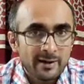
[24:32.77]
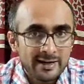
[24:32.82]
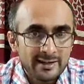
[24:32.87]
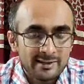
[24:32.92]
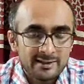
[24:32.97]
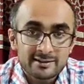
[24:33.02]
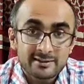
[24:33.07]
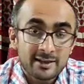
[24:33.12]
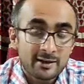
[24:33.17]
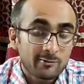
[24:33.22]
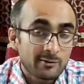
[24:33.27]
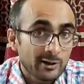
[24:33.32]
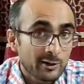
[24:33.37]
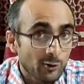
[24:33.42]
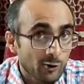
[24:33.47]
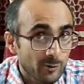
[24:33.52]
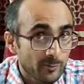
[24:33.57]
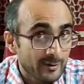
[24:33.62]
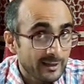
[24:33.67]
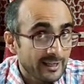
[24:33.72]
matrix, there will
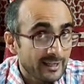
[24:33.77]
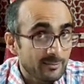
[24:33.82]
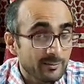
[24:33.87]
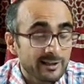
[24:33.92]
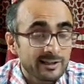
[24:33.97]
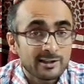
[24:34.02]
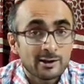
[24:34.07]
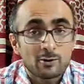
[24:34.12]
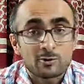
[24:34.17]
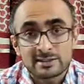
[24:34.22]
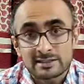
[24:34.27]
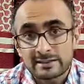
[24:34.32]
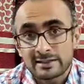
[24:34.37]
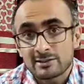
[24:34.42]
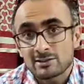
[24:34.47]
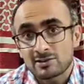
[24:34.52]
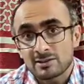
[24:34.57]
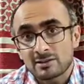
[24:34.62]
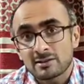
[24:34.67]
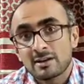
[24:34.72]
not be any beta
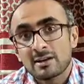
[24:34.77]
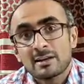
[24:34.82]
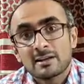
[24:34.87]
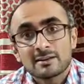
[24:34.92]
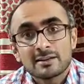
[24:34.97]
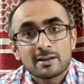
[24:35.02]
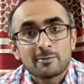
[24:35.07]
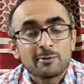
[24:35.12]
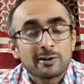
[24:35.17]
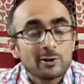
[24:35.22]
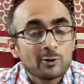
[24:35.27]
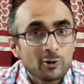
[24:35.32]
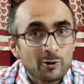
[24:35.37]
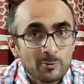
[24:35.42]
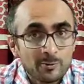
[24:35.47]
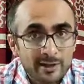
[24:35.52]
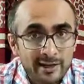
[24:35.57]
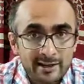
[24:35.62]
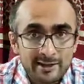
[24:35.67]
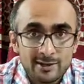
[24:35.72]
oxidation, there will
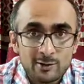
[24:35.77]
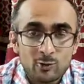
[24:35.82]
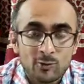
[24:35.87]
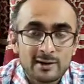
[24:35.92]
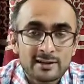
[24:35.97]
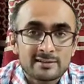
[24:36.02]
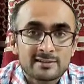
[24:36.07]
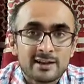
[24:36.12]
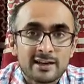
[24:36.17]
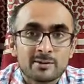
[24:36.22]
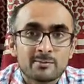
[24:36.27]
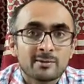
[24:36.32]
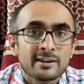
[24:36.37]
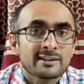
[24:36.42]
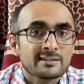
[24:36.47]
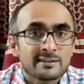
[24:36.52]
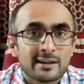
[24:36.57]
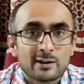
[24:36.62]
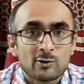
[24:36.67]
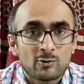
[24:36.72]
not be any coenzyme,
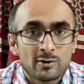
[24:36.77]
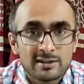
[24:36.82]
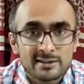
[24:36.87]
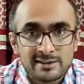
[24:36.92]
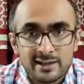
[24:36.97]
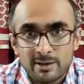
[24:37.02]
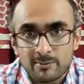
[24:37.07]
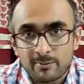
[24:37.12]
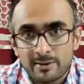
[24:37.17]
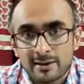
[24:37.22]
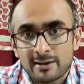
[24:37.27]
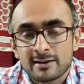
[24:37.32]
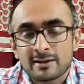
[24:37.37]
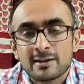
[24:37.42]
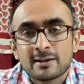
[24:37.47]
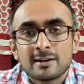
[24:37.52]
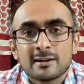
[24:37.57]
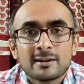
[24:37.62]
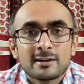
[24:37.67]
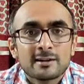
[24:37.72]
acetyl-coenzyme
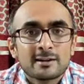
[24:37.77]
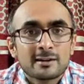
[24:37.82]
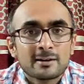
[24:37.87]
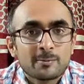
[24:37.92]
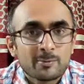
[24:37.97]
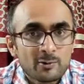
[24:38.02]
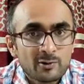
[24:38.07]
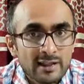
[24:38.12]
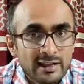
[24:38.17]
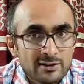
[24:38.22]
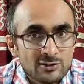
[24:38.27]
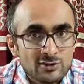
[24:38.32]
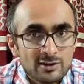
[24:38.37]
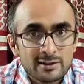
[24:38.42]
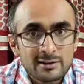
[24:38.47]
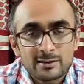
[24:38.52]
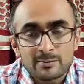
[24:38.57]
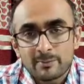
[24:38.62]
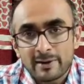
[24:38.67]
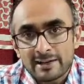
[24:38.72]

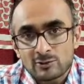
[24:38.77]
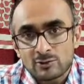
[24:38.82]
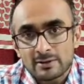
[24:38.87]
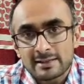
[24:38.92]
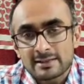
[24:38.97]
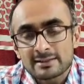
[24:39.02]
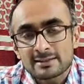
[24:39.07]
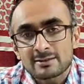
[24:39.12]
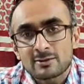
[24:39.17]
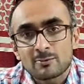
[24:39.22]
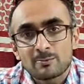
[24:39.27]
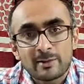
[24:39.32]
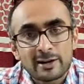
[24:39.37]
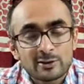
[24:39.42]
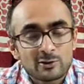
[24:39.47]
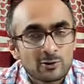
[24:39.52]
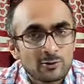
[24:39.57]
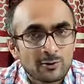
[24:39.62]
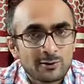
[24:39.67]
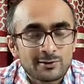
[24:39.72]
production in matrix of
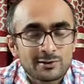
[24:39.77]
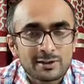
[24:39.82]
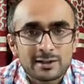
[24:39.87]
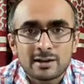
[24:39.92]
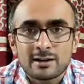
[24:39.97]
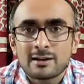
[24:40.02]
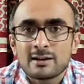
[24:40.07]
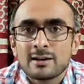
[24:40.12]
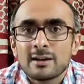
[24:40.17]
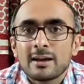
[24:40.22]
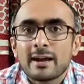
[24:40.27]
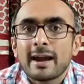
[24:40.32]
mitochondria,